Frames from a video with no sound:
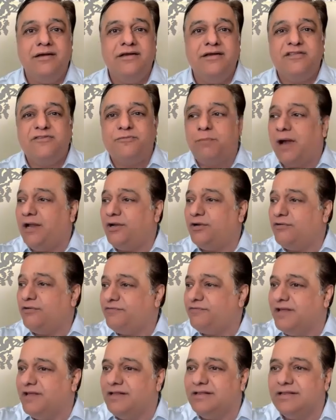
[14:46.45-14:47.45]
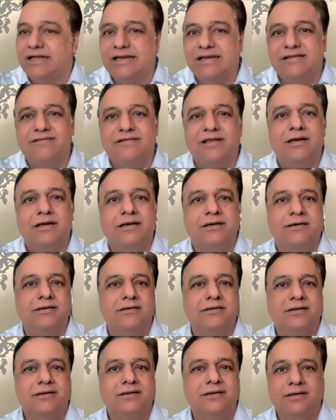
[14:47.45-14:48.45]
Despite of seeing the result,
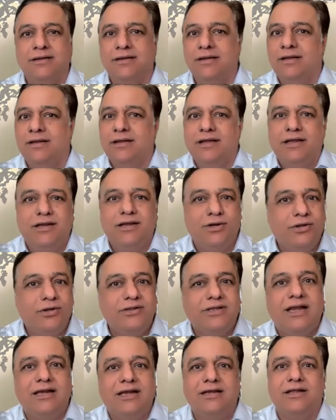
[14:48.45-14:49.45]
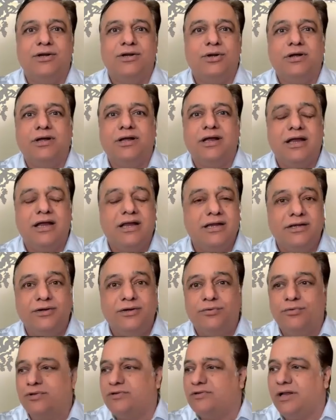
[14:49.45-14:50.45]
and
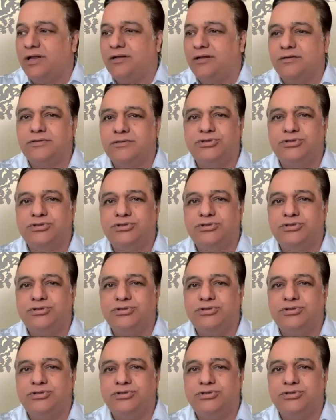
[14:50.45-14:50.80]
it was like